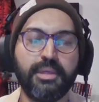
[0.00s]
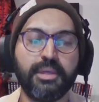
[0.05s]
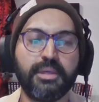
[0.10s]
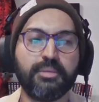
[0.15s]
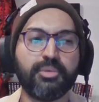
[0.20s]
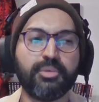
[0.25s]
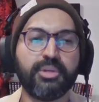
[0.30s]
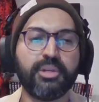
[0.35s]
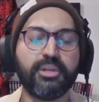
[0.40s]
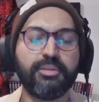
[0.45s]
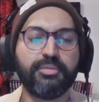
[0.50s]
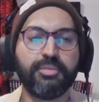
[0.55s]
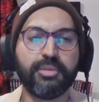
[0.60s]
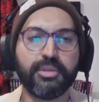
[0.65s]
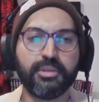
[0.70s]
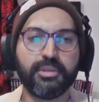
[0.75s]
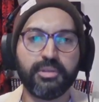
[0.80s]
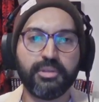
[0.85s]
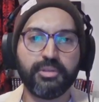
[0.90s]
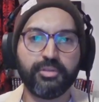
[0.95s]
And what I
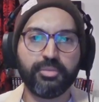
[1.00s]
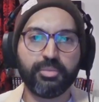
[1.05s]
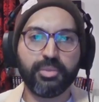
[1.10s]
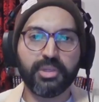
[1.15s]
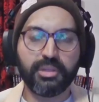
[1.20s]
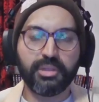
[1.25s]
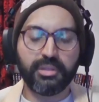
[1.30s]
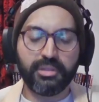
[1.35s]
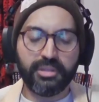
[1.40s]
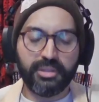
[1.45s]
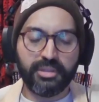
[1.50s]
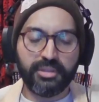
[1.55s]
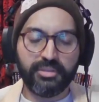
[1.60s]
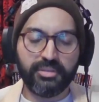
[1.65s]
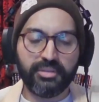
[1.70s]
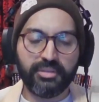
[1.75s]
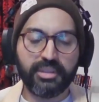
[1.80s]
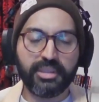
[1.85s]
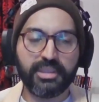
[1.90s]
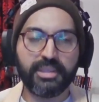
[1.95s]
felt as well
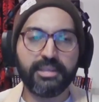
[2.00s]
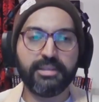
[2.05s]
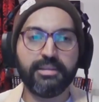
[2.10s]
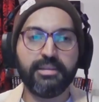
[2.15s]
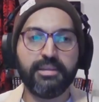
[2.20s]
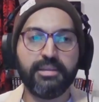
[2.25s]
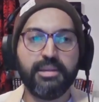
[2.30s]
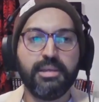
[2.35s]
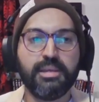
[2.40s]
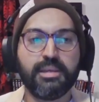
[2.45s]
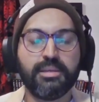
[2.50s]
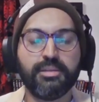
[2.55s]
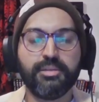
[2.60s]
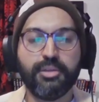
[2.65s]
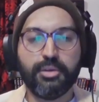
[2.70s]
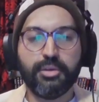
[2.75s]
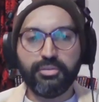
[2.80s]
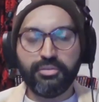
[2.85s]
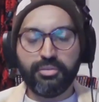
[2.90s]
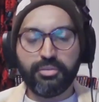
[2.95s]
is that
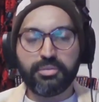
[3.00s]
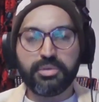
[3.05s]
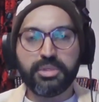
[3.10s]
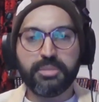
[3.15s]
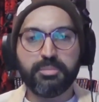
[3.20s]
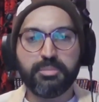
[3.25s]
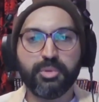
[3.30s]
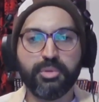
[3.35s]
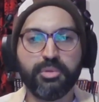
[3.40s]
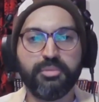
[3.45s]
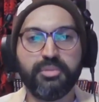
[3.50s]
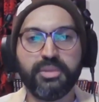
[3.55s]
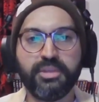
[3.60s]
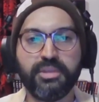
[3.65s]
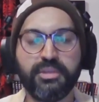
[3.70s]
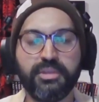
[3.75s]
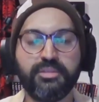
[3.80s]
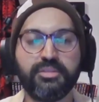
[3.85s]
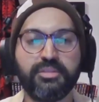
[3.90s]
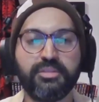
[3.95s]
those three
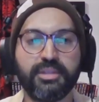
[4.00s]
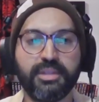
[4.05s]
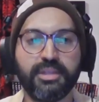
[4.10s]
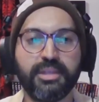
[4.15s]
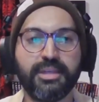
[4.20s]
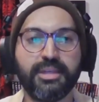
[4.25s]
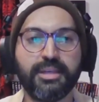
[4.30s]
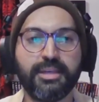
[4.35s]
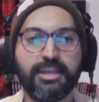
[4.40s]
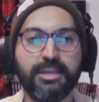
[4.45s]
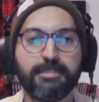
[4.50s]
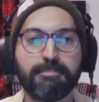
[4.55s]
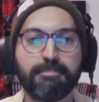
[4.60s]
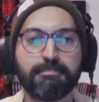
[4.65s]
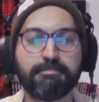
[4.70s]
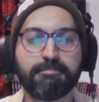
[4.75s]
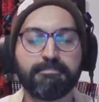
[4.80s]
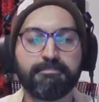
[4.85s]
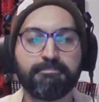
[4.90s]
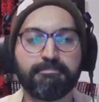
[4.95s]
movies
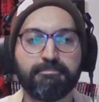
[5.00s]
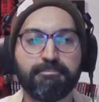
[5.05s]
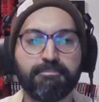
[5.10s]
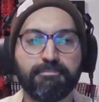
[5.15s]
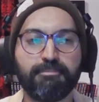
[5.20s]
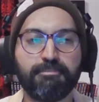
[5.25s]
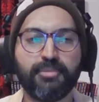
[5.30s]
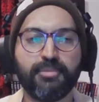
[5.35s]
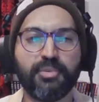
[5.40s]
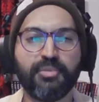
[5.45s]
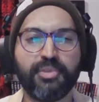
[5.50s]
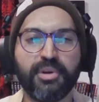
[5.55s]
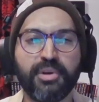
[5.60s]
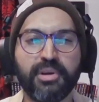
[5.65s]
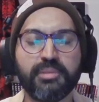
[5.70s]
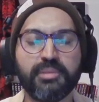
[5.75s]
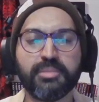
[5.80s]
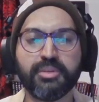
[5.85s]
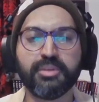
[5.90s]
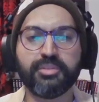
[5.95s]
were
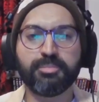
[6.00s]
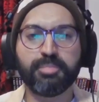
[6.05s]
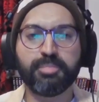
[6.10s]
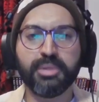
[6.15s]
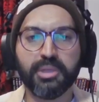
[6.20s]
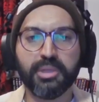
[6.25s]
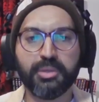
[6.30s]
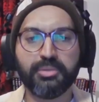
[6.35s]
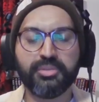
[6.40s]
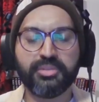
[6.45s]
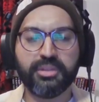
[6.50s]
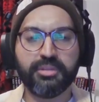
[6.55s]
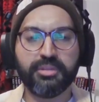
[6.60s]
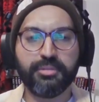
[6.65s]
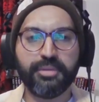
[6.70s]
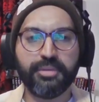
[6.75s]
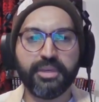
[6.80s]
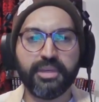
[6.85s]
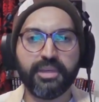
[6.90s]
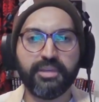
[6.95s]
very much bloated
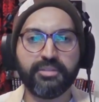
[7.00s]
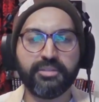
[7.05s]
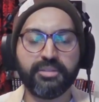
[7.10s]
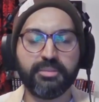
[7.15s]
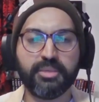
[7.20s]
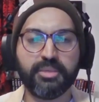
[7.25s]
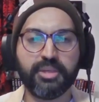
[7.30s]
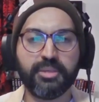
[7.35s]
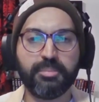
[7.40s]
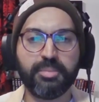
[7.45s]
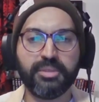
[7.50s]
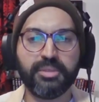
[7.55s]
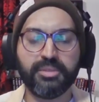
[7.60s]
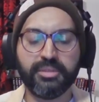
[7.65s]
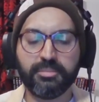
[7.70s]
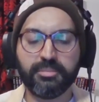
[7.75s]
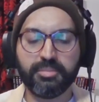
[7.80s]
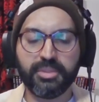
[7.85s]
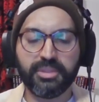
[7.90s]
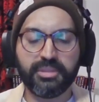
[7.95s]
affairs, in my
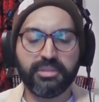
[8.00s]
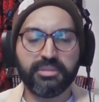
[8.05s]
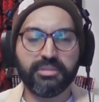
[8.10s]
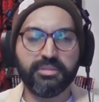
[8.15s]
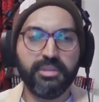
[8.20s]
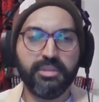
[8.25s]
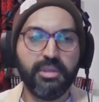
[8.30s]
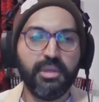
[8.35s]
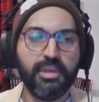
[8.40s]
opinion, because